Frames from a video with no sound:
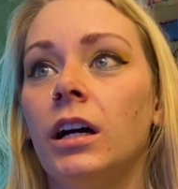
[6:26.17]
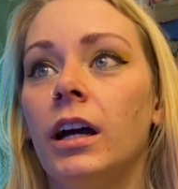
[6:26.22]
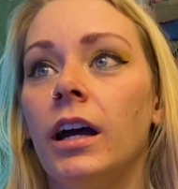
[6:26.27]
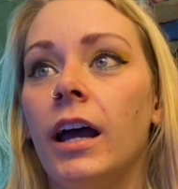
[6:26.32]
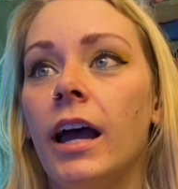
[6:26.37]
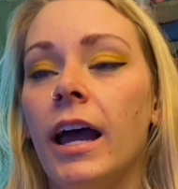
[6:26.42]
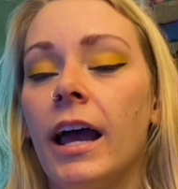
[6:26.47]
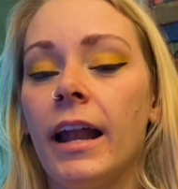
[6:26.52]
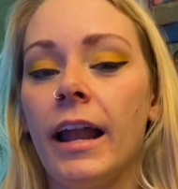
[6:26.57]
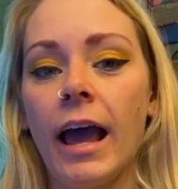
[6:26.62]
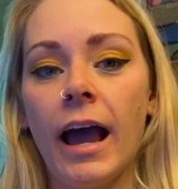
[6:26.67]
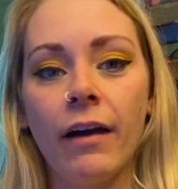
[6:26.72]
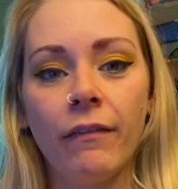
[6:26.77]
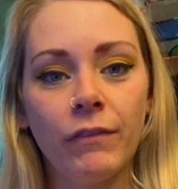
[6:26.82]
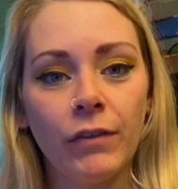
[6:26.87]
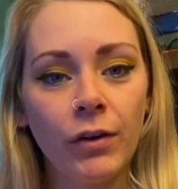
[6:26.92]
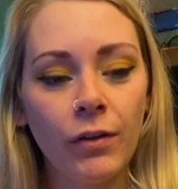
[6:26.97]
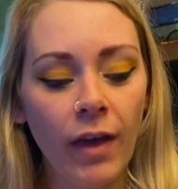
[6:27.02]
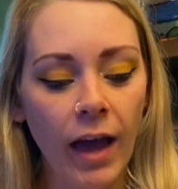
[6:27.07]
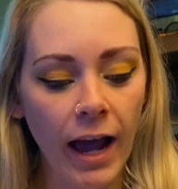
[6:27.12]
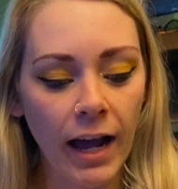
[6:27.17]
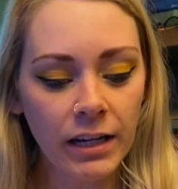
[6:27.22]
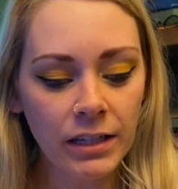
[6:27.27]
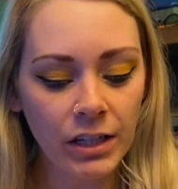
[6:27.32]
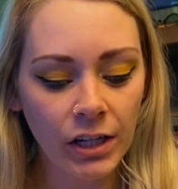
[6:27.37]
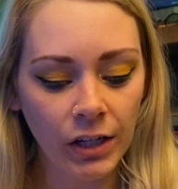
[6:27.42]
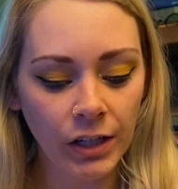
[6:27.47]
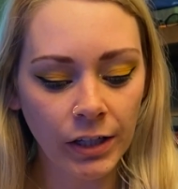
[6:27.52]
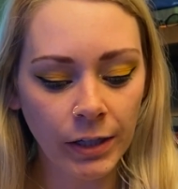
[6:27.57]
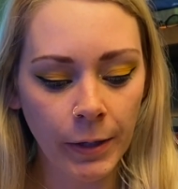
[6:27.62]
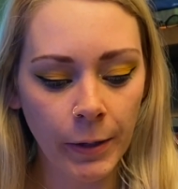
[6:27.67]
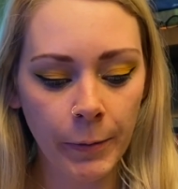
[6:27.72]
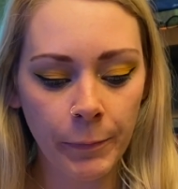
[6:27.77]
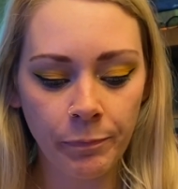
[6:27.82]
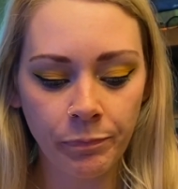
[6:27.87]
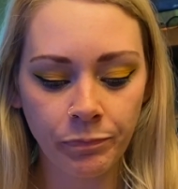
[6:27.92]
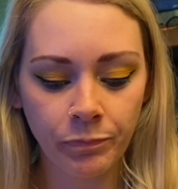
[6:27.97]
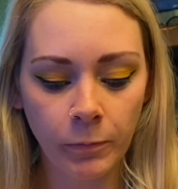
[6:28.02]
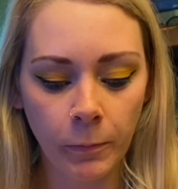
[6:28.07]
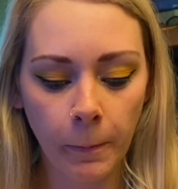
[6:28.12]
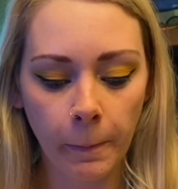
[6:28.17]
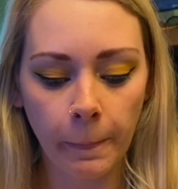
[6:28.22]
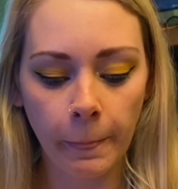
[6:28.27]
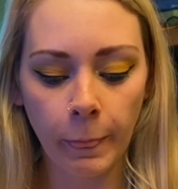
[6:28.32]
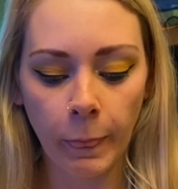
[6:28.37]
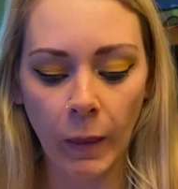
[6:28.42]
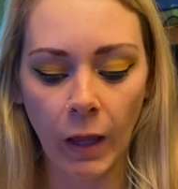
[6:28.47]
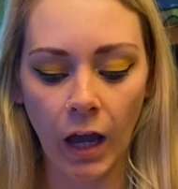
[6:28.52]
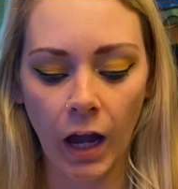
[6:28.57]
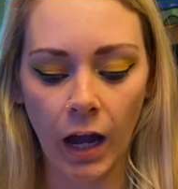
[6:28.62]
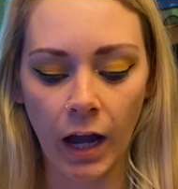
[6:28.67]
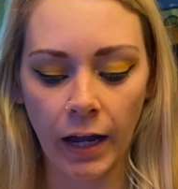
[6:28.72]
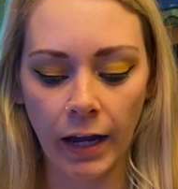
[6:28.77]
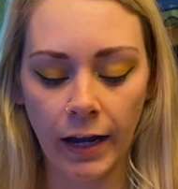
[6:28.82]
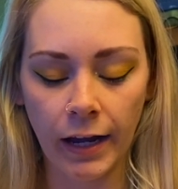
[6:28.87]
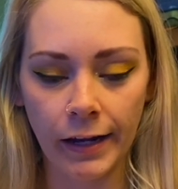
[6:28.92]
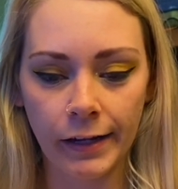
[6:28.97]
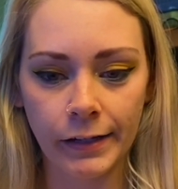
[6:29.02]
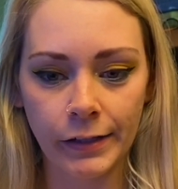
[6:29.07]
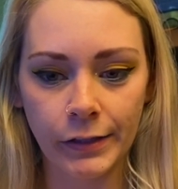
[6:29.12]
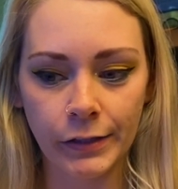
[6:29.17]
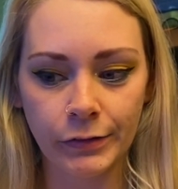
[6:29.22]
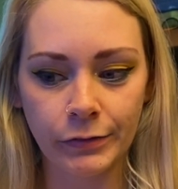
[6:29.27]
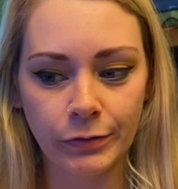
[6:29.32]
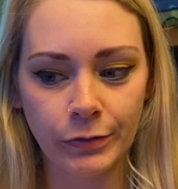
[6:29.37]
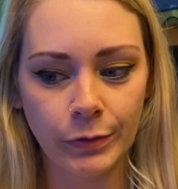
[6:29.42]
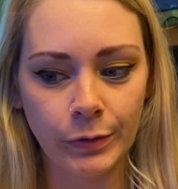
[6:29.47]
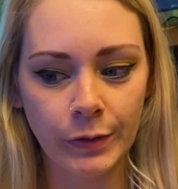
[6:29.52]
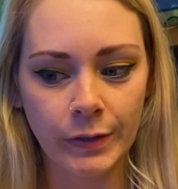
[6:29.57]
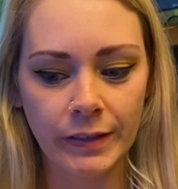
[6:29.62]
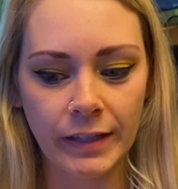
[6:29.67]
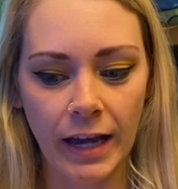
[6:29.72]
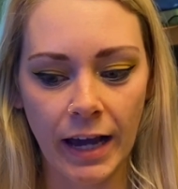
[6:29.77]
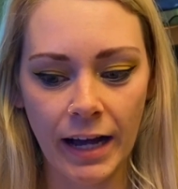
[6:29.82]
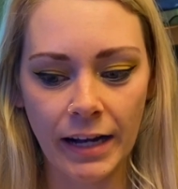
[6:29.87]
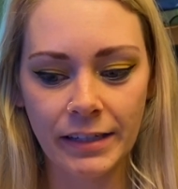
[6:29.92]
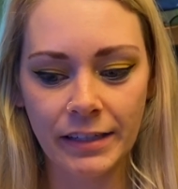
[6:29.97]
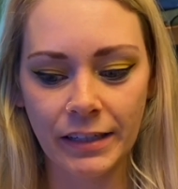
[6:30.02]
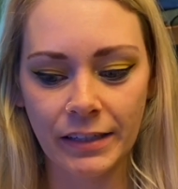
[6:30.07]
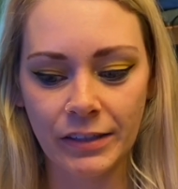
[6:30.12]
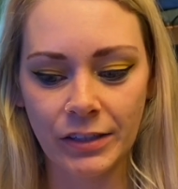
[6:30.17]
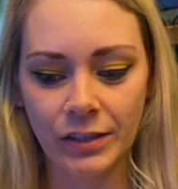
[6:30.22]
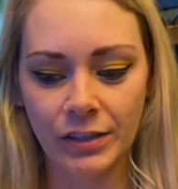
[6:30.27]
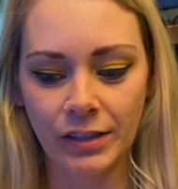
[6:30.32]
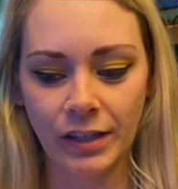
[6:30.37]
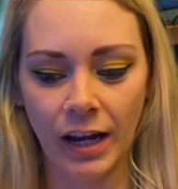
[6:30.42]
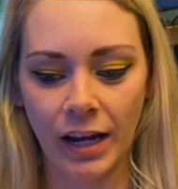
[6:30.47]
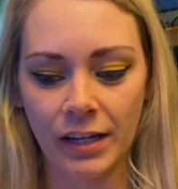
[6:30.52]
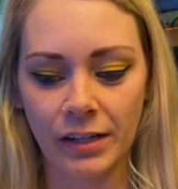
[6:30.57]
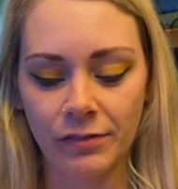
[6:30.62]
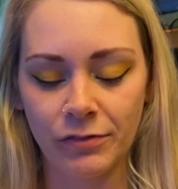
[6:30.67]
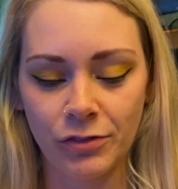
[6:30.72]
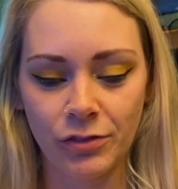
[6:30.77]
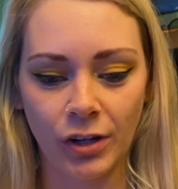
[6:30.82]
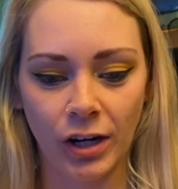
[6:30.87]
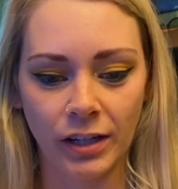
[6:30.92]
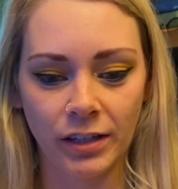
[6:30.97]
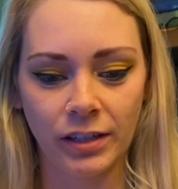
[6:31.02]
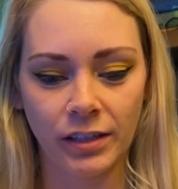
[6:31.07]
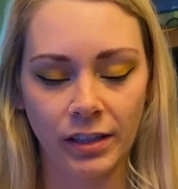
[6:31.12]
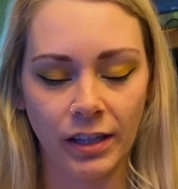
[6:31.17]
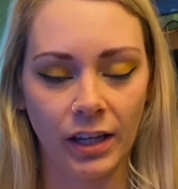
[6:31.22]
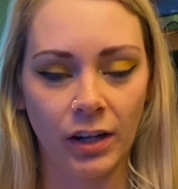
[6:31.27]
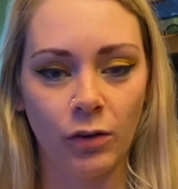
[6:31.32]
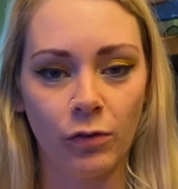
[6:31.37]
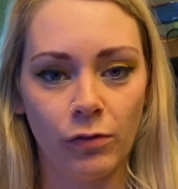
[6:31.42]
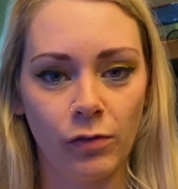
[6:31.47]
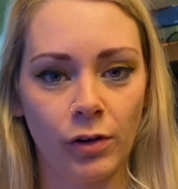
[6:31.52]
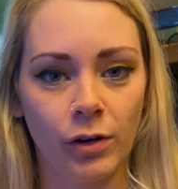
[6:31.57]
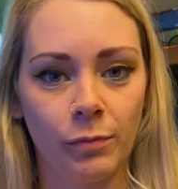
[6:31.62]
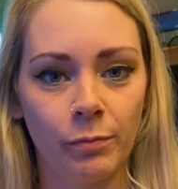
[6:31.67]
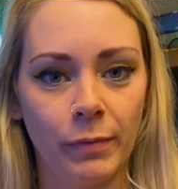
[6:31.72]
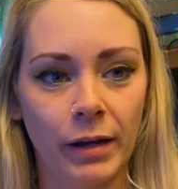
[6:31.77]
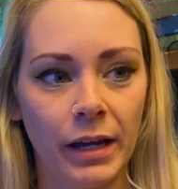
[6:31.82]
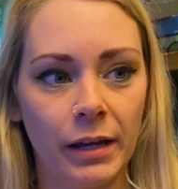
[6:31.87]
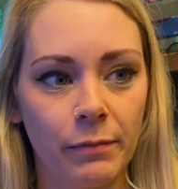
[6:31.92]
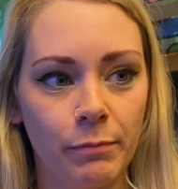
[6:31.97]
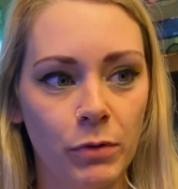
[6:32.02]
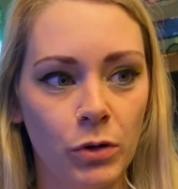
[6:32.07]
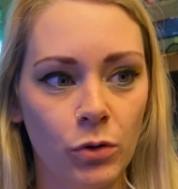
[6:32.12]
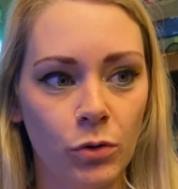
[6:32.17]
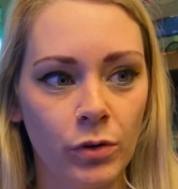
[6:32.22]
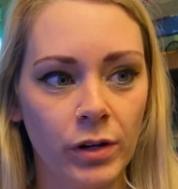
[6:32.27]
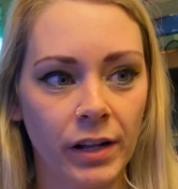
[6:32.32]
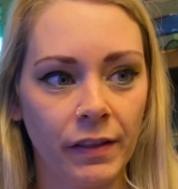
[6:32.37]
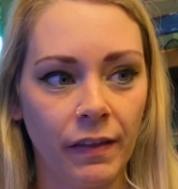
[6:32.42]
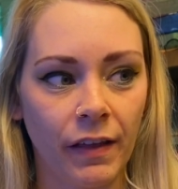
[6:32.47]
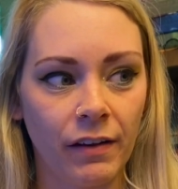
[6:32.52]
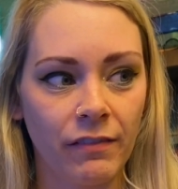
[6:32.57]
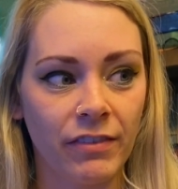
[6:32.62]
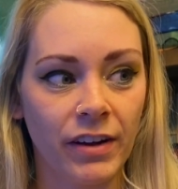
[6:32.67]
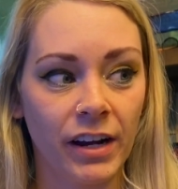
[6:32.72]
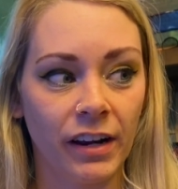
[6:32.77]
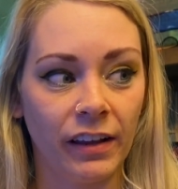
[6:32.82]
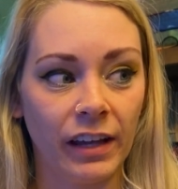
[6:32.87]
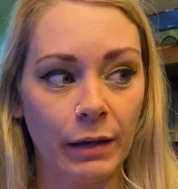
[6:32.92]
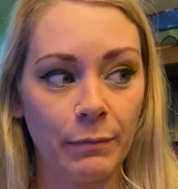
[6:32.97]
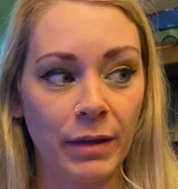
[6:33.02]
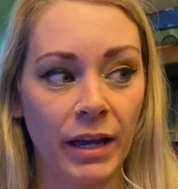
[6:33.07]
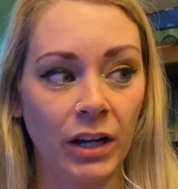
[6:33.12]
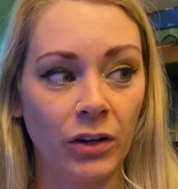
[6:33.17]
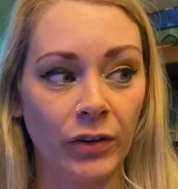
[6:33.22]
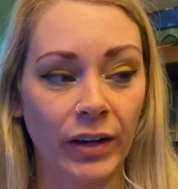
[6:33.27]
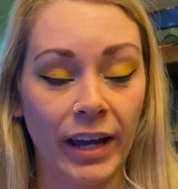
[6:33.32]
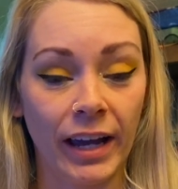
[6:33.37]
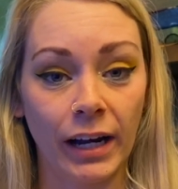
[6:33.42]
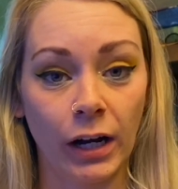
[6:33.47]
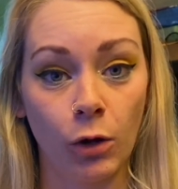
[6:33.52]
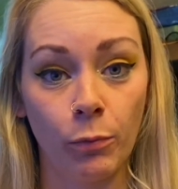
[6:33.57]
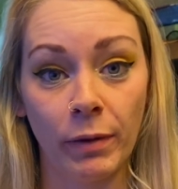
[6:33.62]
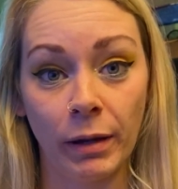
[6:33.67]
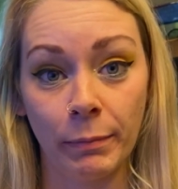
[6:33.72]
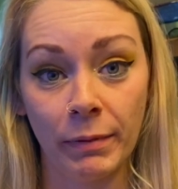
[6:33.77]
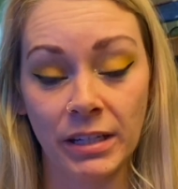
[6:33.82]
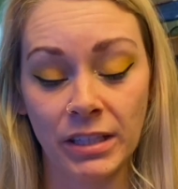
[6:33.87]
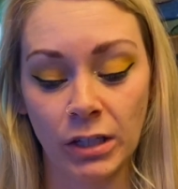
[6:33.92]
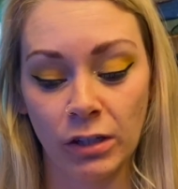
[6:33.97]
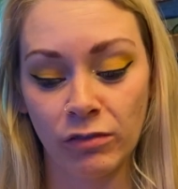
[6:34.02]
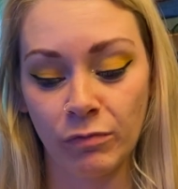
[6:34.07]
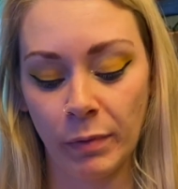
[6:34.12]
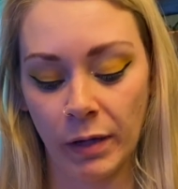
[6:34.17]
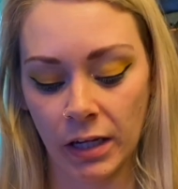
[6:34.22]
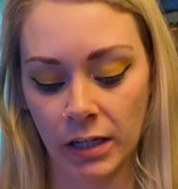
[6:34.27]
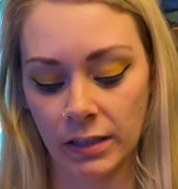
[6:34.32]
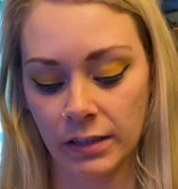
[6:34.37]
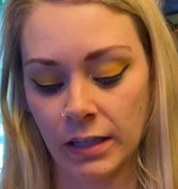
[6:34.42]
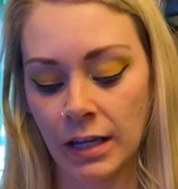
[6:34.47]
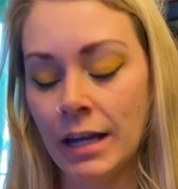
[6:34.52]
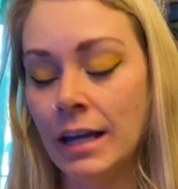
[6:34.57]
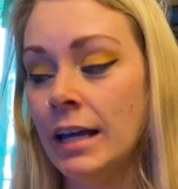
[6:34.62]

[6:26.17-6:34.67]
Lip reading: And after that, I kind of sat and just kind of tried to get over my mood, and then finally I'm like, okay, I gotta go make myself, because